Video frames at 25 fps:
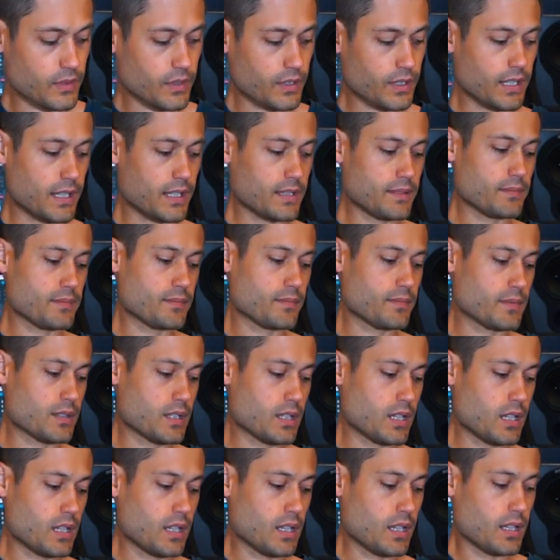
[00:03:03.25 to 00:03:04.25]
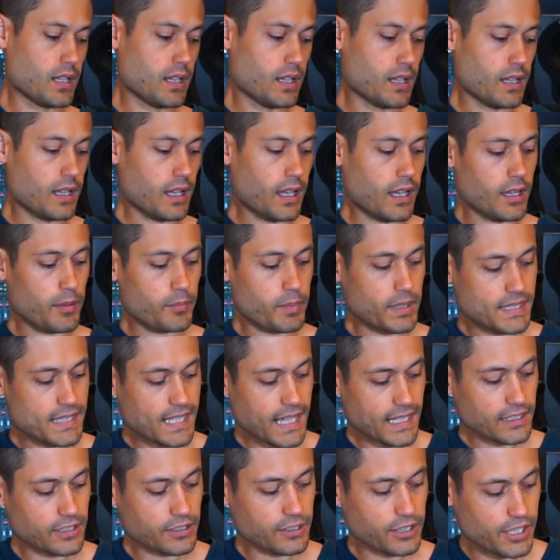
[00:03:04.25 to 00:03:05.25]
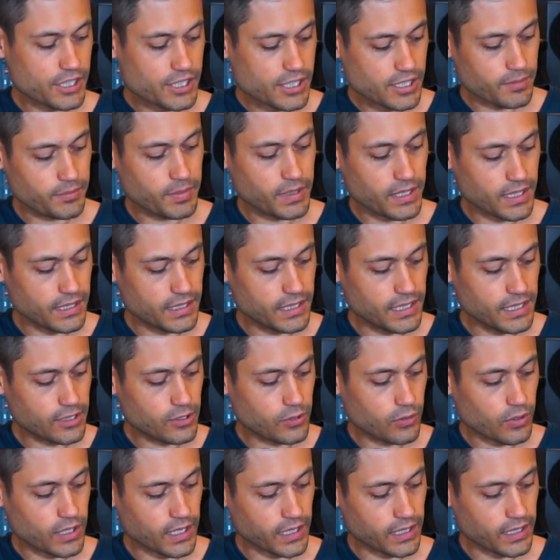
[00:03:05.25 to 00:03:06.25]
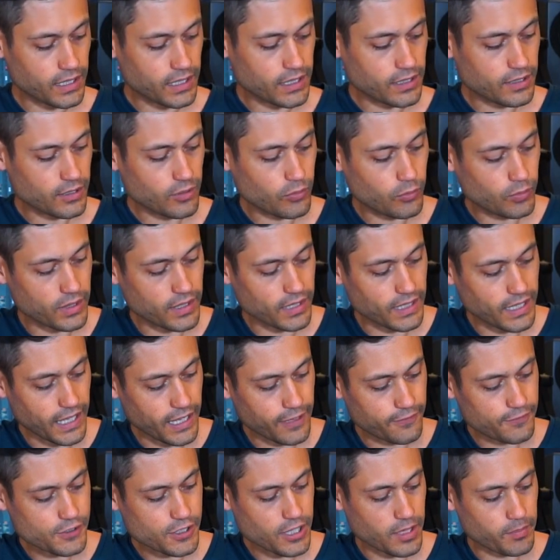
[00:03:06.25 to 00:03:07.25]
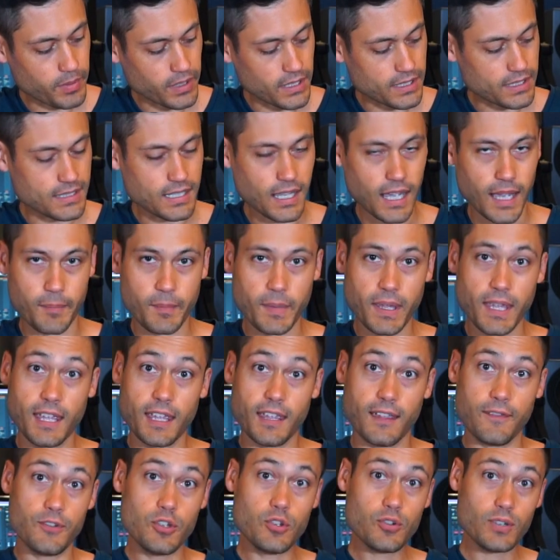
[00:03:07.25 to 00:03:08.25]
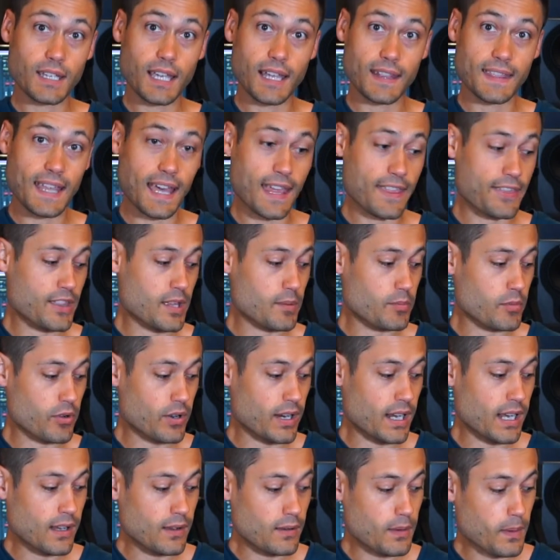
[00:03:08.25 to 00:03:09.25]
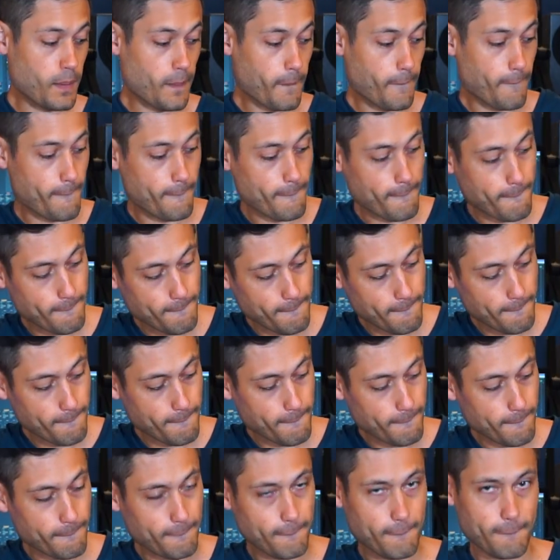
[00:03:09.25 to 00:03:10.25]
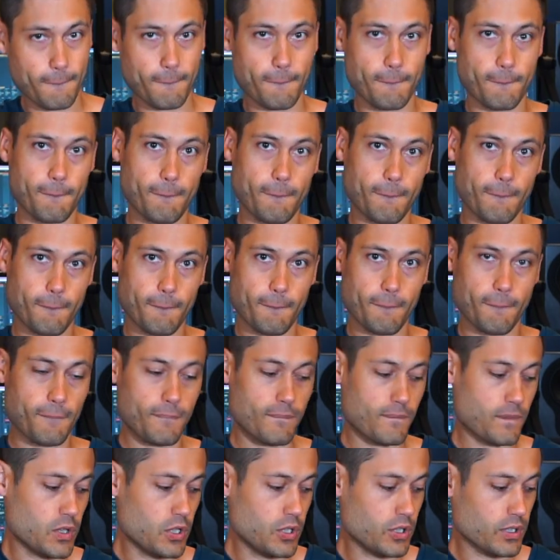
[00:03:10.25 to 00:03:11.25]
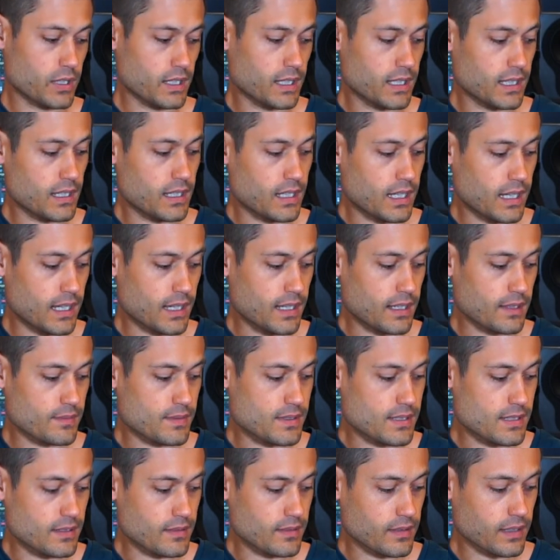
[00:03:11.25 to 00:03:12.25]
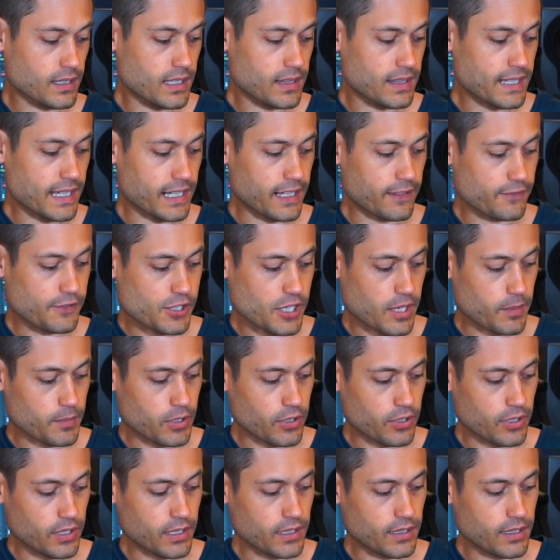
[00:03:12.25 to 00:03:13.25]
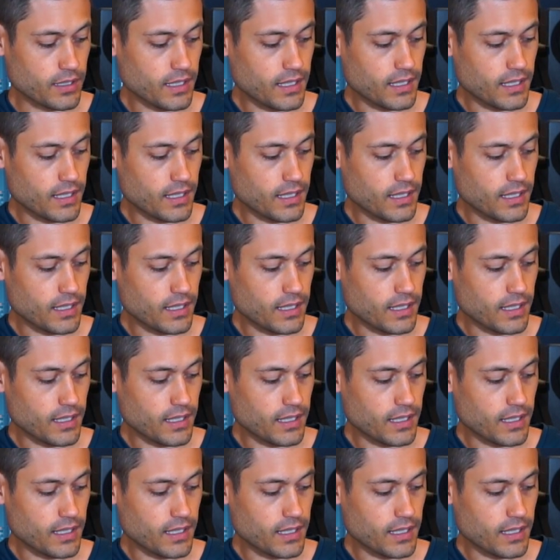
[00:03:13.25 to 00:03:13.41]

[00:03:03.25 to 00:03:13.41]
Okay. But technically it should be a D chord again with an F sharp on top. If you can get that thumb around, you can get that F sharp note in.